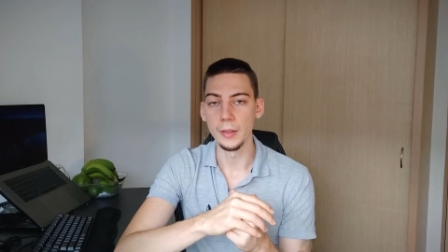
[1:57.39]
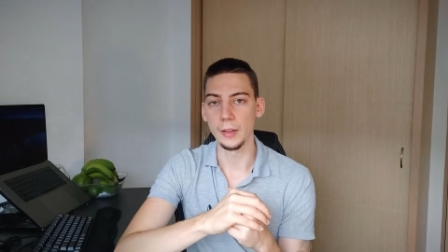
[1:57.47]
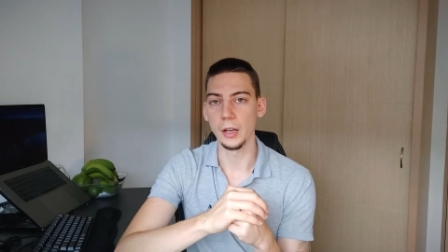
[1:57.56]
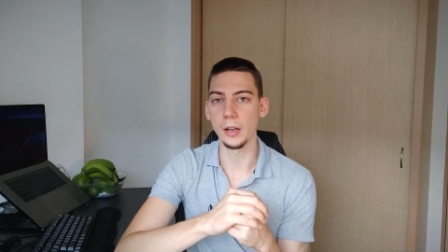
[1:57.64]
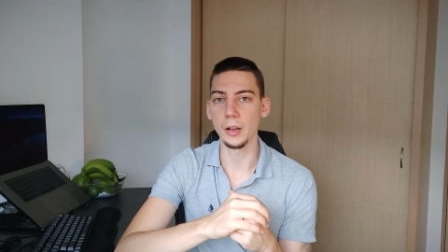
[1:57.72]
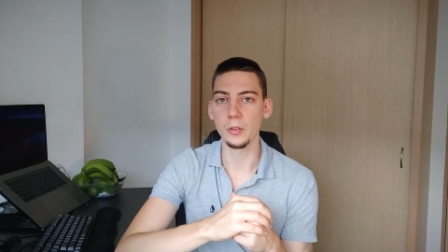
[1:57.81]

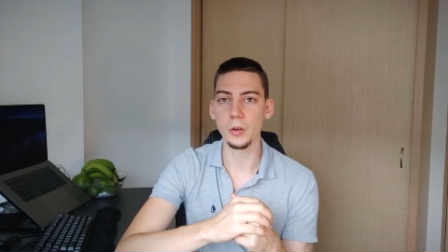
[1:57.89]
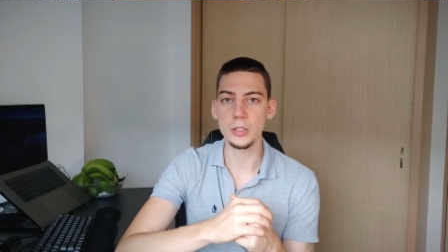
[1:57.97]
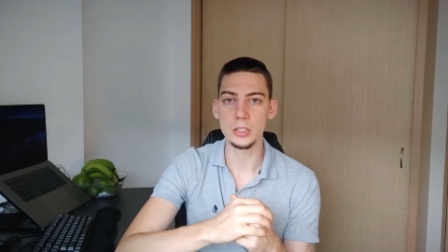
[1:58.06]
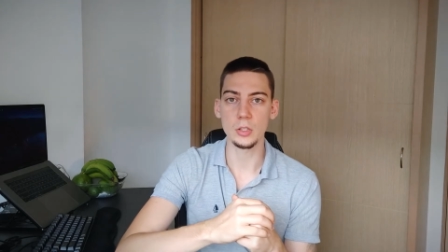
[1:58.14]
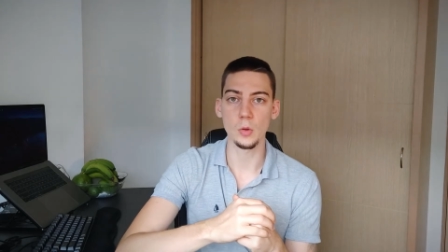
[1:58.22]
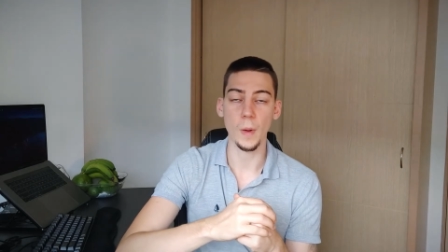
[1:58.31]
Then another
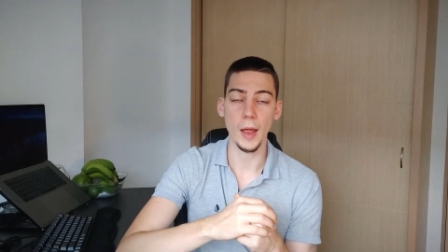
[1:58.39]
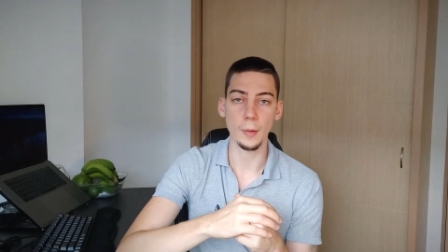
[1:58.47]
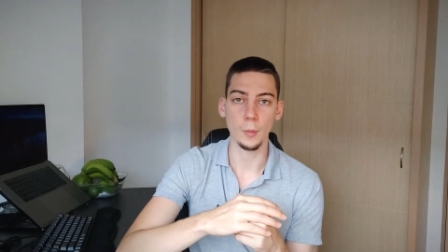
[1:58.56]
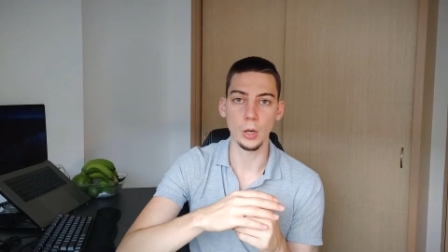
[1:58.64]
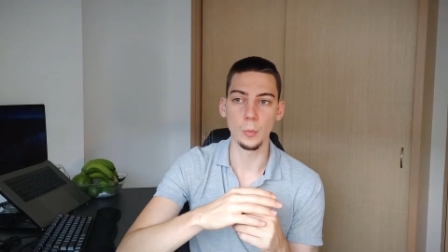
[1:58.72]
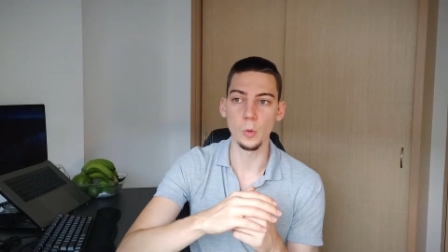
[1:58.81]
reason you
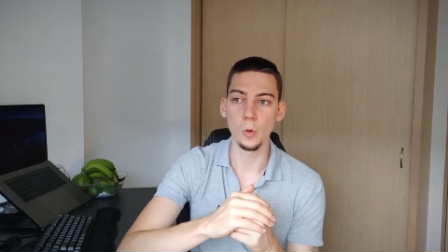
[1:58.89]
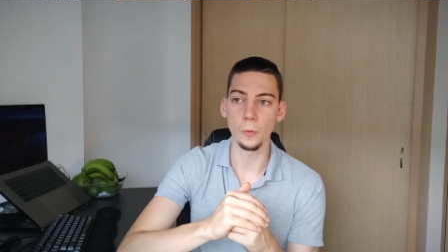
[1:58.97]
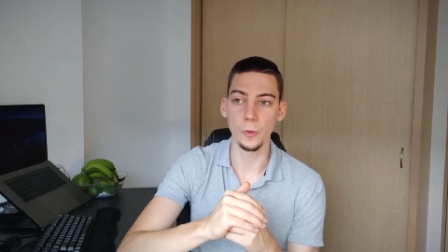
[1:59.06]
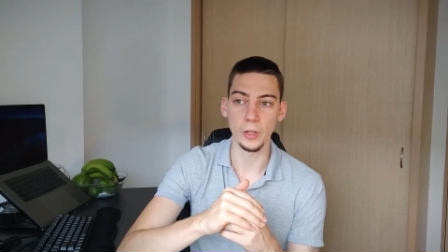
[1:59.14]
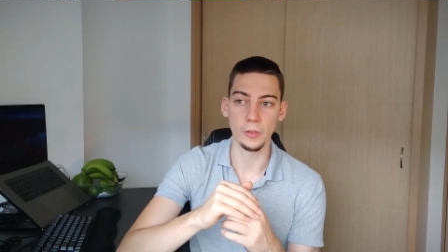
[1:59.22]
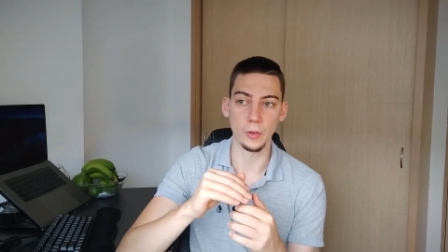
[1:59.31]
might want to
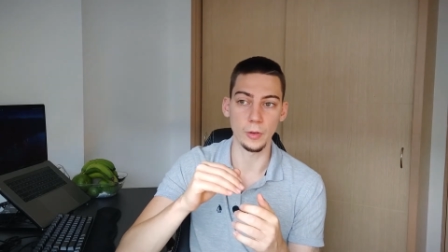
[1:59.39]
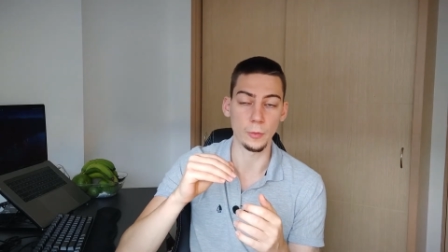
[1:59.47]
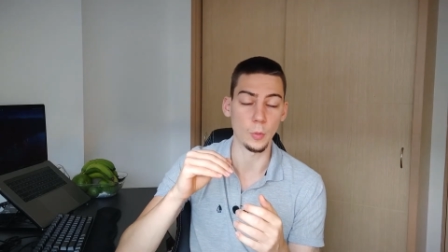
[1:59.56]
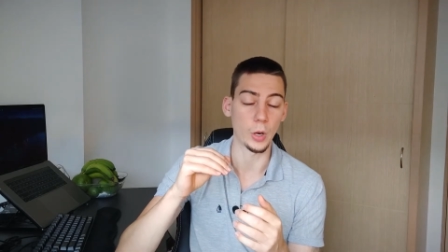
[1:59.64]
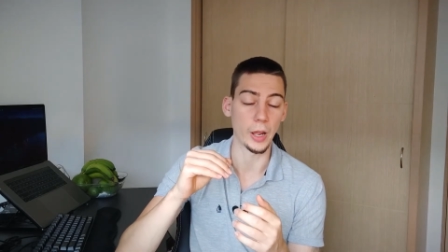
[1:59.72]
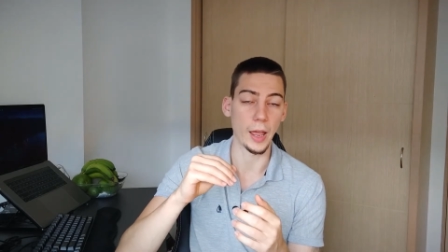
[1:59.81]
move is if
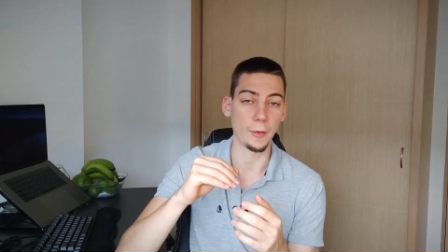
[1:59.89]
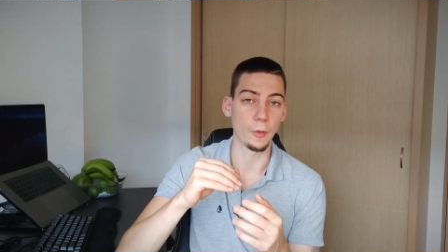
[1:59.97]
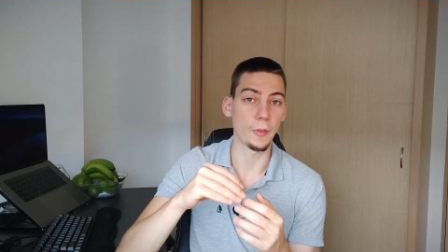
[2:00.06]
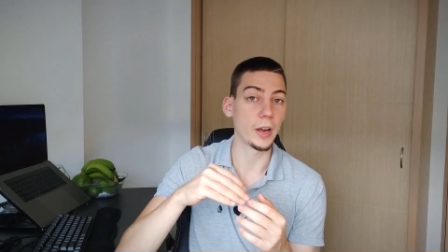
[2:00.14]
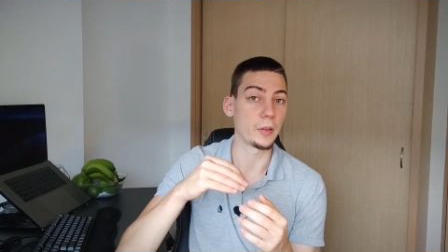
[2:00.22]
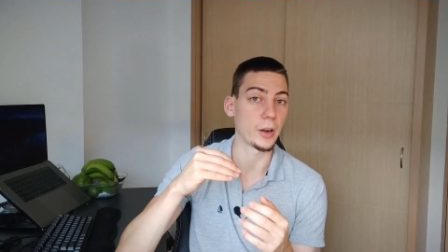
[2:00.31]
you want to have a
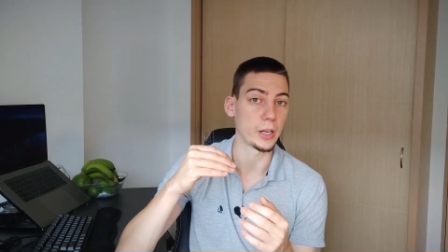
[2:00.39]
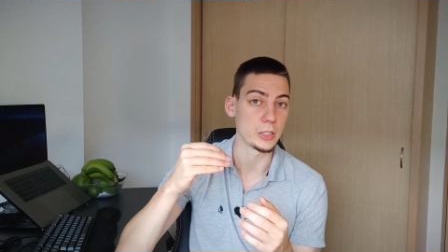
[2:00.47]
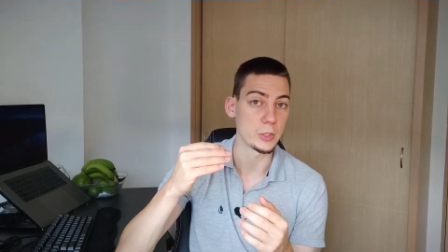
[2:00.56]
very, very